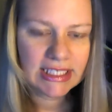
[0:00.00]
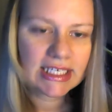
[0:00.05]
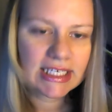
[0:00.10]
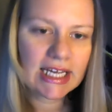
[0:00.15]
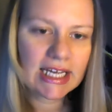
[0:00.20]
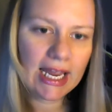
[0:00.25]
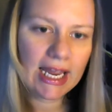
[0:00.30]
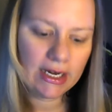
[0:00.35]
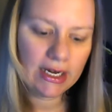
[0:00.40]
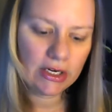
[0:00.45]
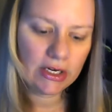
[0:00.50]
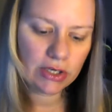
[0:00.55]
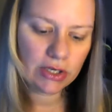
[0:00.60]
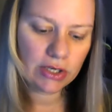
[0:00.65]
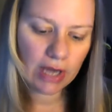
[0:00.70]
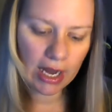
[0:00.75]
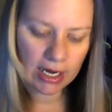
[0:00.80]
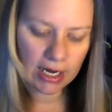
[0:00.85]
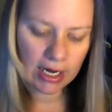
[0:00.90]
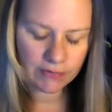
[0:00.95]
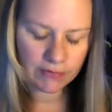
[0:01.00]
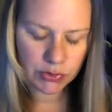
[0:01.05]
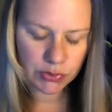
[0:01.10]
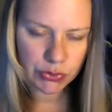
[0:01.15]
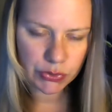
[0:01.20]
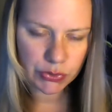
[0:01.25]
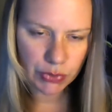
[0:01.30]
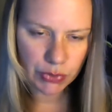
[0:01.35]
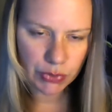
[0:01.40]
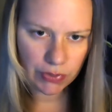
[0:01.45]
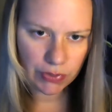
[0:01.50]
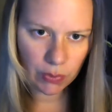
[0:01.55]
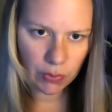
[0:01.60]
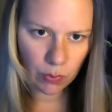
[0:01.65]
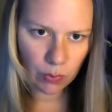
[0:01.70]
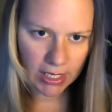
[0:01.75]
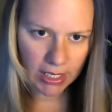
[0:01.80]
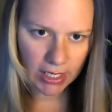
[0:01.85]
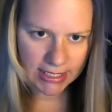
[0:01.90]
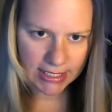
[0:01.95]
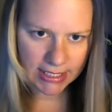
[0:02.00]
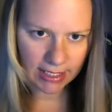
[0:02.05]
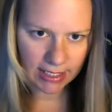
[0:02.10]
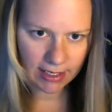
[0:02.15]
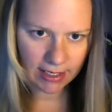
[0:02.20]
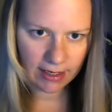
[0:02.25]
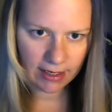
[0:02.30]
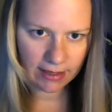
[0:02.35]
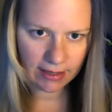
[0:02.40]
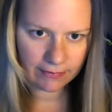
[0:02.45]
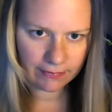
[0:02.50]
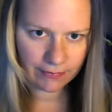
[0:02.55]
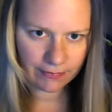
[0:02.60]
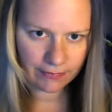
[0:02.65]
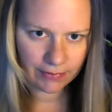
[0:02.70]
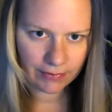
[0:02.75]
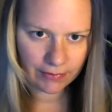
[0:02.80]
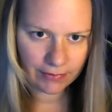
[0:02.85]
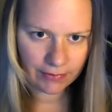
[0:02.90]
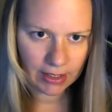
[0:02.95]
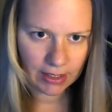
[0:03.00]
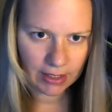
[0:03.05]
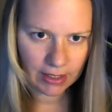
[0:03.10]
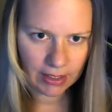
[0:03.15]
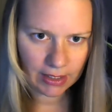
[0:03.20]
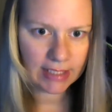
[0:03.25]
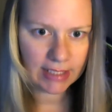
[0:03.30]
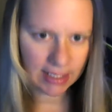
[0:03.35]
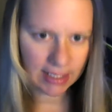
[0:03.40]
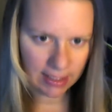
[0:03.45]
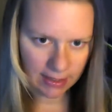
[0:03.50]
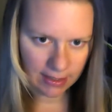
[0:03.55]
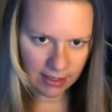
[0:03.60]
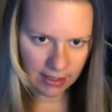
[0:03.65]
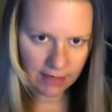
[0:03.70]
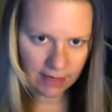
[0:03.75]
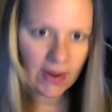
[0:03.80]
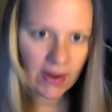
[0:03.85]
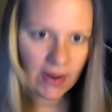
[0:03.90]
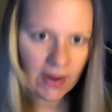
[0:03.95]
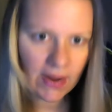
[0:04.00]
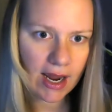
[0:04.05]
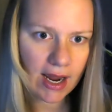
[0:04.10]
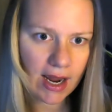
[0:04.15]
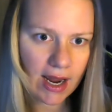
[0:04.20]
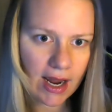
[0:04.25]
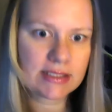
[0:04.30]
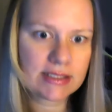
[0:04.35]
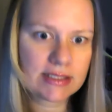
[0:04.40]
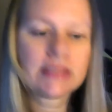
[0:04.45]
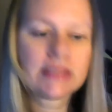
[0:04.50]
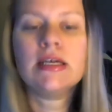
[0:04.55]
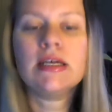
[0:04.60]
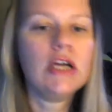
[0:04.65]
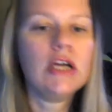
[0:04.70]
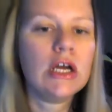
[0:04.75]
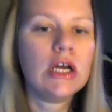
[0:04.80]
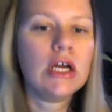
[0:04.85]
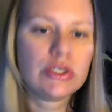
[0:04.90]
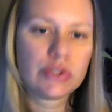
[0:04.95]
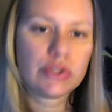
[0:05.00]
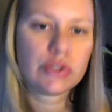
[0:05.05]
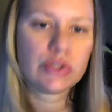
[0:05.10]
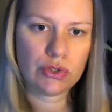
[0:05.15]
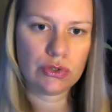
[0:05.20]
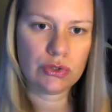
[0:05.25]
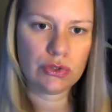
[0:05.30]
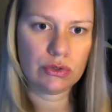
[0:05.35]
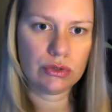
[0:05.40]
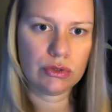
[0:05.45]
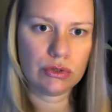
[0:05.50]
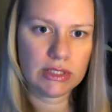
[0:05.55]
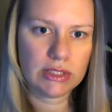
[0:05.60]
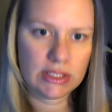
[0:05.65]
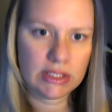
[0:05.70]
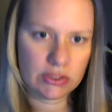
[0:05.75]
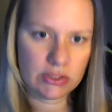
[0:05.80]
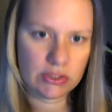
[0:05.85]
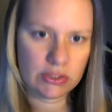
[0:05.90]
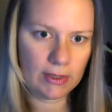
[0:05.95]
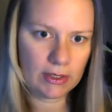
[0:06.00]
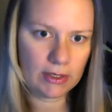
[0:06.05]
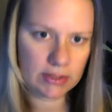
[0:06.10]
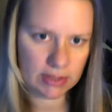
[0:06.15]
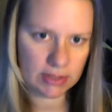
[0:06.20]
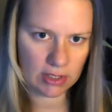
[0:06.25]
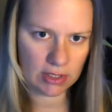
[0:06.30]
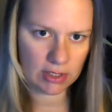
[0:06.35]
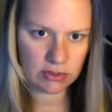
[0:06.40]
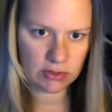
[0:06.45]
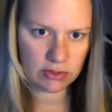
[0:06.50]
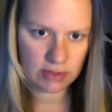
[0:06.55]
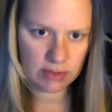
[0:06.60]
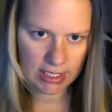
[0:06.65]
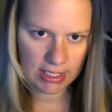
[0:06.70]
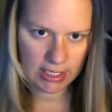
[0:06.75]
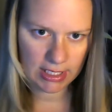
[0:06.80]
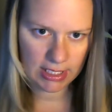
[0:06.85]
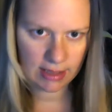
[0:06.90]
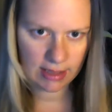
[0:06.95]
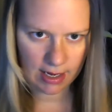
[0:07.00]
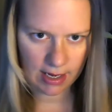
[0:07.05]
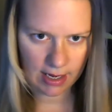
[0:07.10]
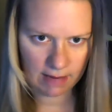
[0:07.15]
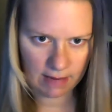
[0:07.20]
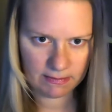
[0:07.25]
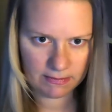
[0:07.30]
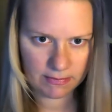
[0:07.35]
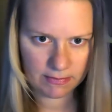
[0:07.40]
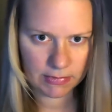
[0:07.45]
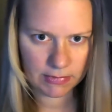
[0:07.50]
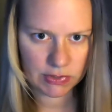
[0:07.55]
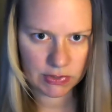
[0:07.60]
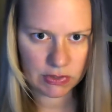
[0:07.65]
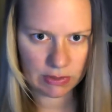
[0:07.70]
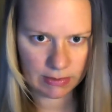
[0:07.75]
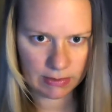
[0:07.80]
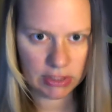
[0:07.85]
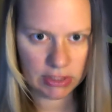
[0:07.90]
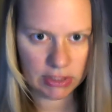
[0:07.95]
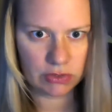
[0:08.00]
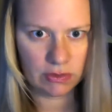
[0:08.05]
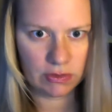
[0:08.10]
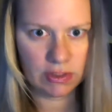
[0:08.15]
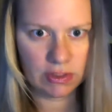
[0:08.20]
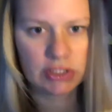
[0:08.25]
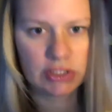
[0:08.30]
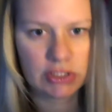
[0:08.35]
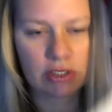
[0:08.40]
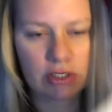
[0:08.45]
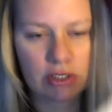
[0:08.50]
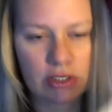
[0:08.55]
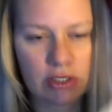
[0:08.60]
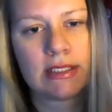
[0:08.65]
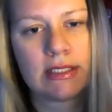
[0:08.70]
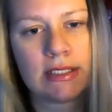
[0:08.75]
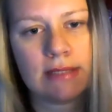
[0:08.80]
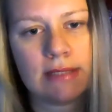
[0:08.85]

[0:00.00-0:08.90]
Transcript: And out of those 3, you need 1 executive. An executive has 2 distributors underneath them. So I'm going to show you the chart.